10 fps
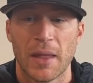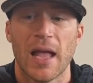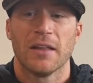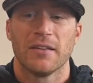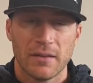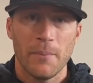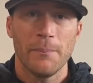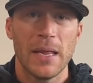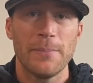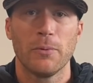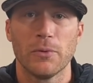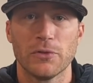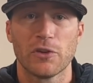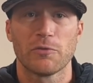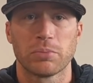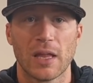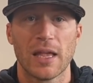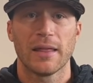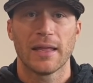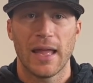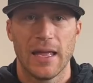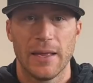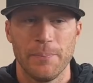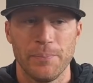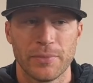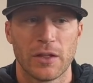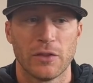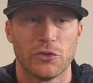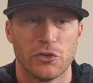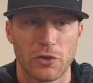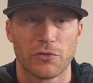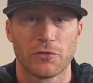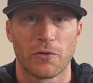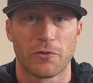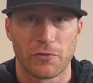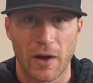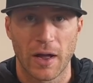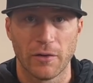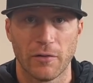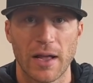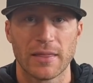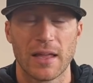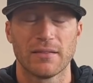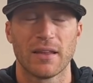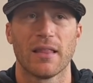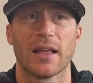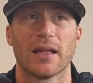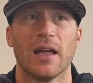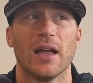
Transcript: And some people will just play the game just for fun, right? They said, like,